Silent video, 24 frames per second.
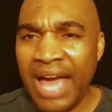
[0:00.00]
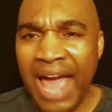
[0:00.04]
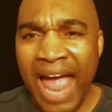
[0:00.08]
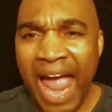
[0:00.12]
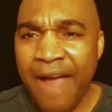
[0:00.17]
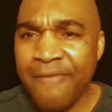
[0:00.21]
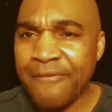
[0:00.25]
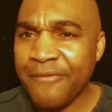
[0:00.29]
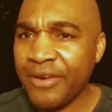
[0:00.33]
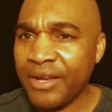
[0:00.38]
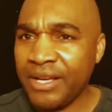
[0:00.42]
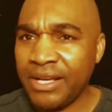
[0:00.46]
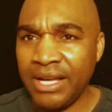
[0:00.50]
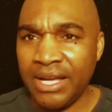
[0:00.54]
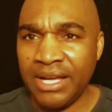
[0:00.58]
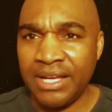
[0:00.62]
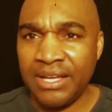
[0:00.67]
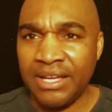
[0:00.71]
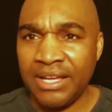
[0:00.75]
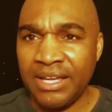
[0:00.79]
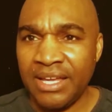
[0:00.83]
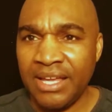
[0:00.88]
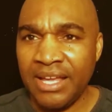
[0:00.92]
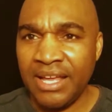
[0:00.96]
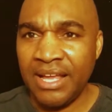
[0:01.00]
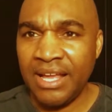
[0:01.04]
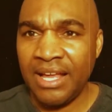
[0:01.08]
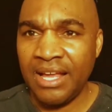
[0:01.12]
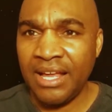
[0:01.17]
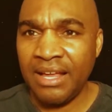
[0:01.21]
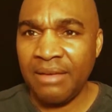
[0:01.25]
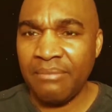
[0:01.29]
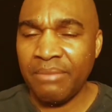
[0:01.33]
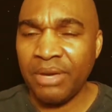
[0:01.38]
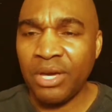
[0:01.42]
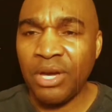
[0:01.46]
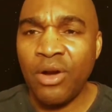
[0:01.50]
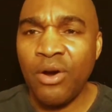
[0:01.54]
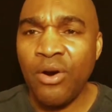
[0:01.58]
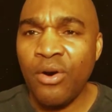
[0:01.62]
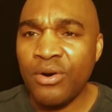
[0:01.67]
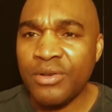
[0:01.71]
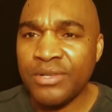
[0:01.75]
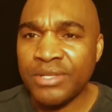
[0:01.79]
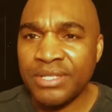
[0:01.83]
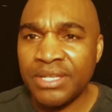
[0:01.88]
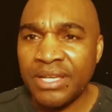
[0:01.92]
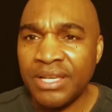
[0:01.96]
Africa
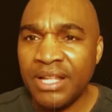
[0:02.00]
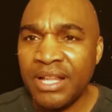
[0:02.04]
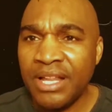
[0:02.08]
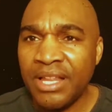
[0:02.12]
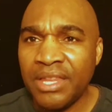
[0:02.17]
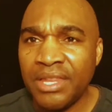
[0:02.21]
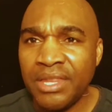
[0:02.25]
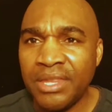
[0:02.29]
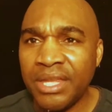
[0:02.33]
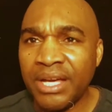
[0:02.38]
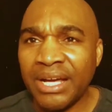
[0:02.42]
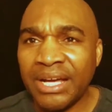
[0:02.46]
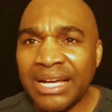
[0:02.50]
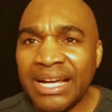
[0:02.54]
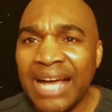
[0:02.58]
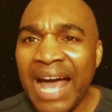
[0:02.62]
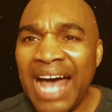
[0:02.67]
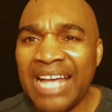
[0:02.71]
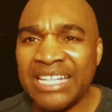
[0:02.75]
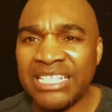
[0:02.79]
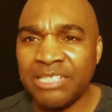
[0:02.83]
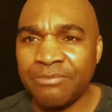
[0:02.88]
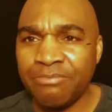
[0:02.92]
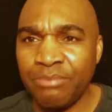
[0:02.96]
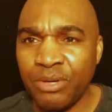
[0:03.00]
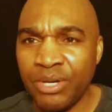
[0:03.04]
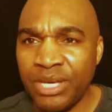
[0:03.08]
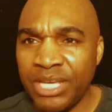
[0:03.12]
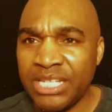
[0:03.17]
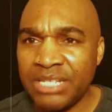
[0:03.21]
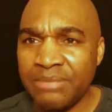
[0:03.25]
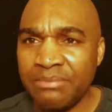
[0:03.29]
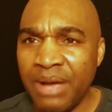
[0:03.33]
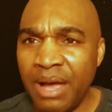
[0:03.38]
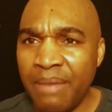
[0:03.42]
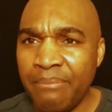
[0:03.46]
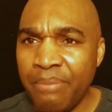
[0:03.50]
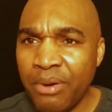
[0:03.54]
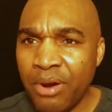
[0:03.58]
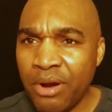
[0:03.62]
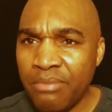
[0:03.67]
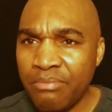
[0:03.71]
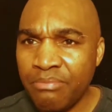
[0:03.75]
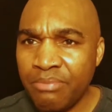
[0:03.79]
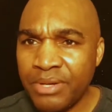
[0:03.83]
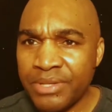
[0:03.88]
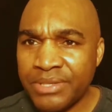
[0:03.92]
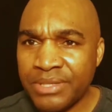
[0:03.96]
because the gospel is my
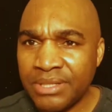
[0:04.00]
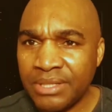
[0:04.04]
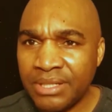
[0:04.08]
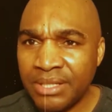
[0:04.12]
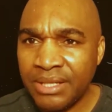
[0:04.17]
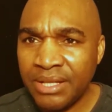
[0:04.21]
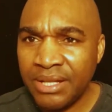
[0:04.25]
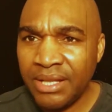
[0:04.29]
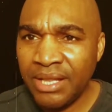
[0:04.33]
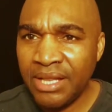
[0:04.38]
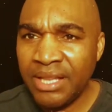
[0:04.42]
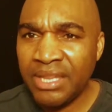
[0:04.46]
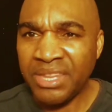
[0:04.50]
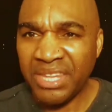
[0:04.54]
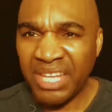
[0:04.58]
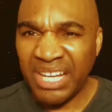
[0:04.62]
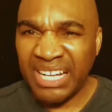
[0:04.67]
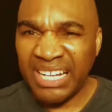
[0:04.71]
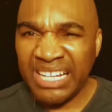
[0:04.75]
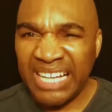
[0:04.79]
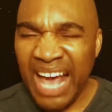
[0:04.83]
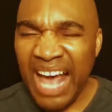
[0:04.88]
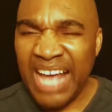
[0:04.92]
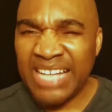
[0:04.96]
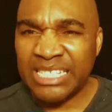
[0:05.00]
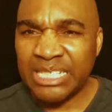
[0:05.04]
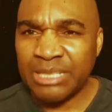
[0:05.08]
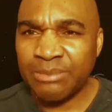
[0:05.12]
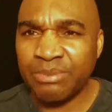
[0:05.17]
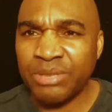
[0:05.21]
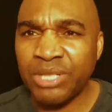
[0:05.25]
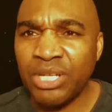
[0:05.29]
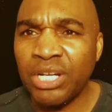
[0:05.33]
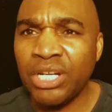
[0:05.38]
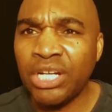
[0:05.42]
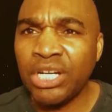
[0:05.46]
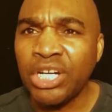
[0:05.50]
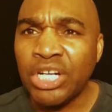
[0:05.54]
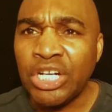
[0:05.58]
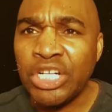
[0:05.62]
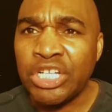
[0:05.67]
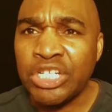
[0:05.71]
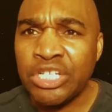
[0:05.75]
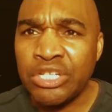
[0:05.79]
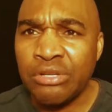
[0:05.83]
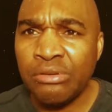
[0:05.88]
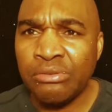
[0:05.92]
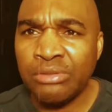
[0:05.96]
purpose the gospel, the
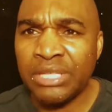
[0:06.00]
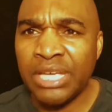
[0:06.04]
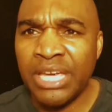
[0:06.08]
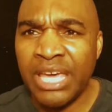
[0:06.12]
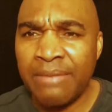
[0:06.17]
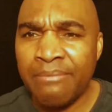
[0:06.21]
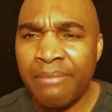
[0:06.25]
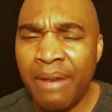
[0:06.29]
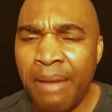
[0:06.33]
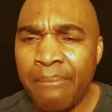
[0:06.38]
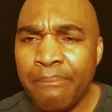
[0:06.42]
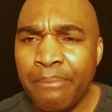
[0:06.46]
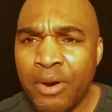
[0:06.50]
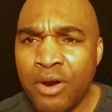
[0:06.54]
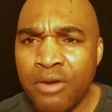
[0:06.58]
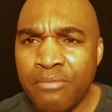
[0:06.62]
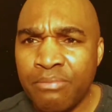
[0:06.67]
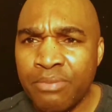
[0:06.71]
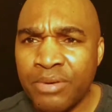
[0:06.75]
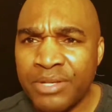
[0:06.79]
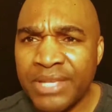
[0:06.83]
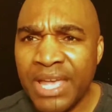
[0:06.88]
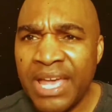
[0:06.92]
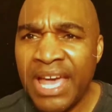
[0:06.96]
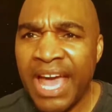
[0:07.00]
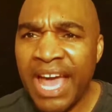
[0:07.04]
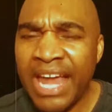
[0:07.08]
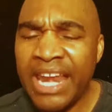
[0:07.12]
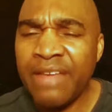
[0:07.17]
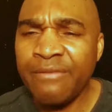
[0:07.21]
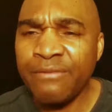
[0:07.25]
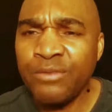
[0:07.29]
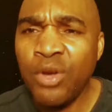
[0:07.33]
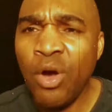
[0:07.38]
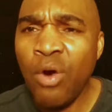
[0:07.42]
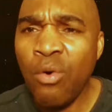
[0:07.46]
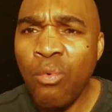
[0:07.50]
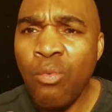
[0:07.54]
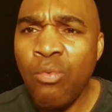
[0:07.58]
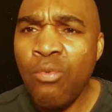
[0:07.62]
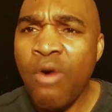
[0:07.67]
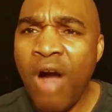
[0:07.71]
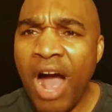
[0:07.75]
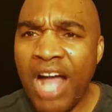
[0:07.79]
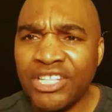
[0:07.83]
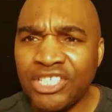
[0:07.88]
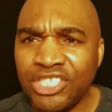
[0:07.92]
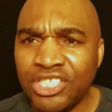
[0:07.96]
good news in my purpose. And if you're
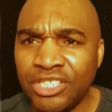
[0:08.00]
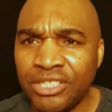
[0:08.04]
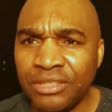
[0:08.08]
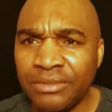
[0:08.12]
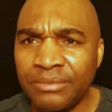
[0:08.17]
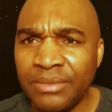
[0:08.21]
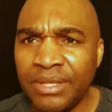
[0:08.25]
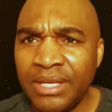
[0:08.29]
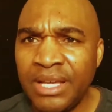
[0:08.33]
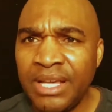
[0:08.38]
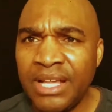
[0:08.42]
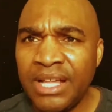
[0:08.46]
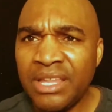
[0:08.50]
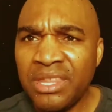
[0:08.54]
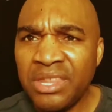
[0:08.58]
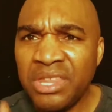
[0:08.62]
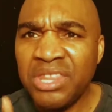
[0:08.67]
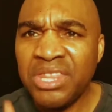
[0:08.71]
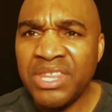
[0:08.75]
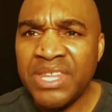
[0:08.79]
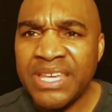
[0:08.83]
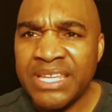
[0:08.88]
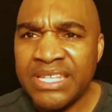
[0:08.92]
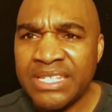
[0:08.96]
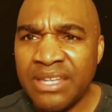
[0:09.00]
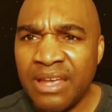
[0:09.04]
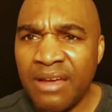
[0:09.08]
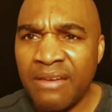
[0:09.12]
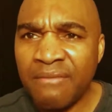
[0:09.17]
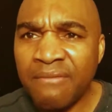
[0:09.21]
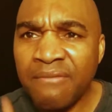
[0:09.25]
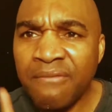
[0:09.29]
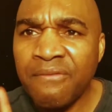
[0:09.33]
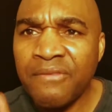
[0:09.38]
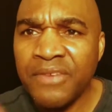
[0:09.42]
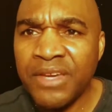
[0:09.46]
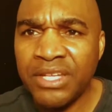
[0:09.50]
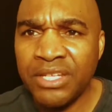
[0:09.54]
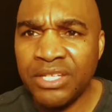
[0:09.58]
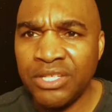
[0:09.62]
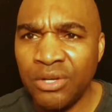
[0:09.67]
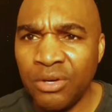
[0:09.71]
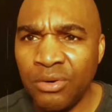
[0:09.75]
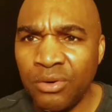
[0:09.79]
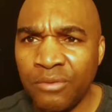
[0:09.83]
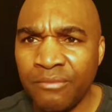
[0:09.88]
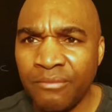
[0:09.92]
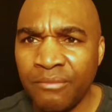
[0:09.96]
watching this
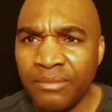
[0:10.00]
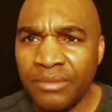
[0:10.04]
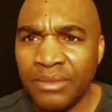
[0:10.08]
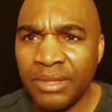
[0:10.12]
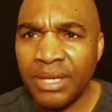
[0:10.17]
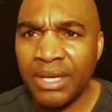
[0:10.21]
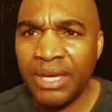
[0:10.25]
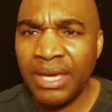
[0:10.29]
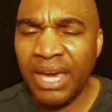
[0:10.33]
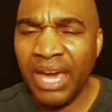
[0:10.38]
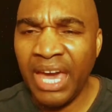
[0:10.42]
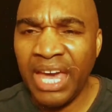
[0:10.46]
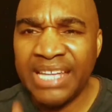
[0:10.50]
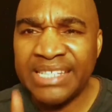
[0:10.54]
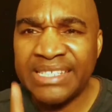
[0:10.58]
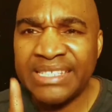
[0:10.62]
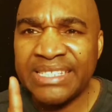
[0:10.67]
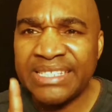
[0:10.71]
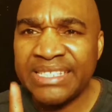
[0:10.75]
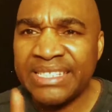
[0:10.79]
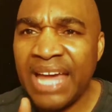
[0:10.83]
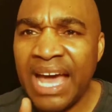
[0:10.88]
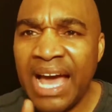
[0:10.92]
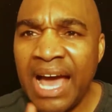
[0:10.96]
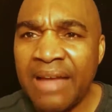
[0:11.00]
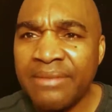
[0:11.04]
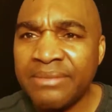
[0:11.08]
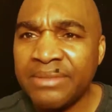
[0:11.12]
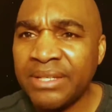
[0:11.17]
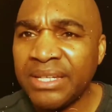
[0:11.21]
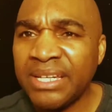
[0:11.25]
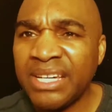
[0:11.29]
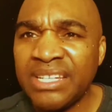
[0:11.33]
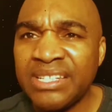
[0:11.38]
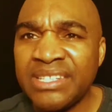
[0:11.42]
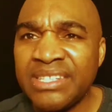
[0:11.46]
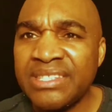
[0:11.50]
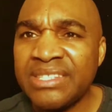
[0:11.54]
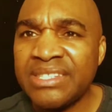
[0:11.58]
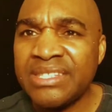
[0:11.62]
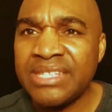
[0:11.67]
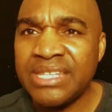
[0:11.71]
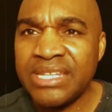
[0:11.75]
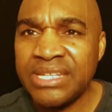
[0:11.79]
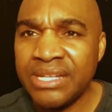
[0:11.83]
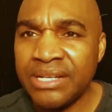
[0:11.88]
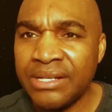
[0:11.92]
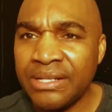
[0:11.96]
video, it's time to
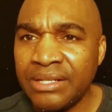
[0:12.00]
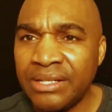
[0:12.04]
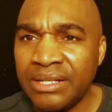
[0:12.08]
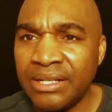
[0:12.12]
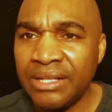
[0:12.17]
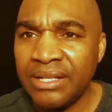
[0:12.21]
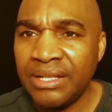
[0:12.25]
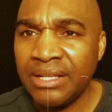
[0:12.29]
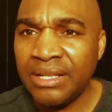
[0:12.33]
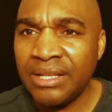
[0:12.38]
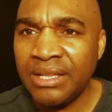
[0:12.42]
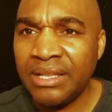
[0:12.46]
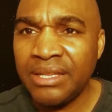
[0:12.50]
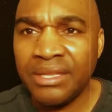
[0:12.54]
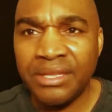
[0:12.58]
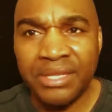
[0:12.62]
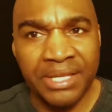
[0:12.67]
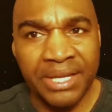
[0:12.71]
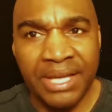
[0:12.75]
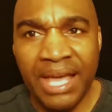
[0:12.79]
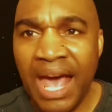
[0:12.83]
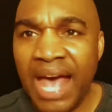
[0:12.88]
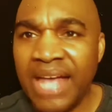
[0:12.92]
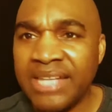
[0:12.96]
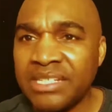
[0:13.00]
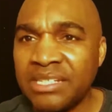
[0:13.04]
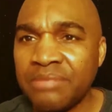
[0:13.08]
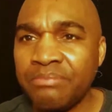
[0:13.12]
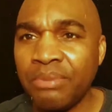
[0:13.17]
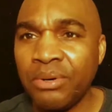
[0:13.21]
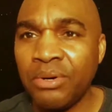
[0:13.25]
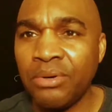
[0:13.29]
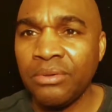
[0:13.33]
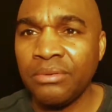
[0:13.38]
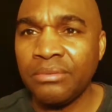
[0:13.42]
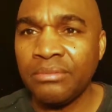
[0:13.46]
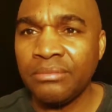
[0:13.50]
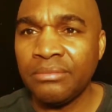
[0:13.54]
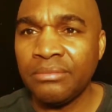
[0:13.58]
consider the gospel.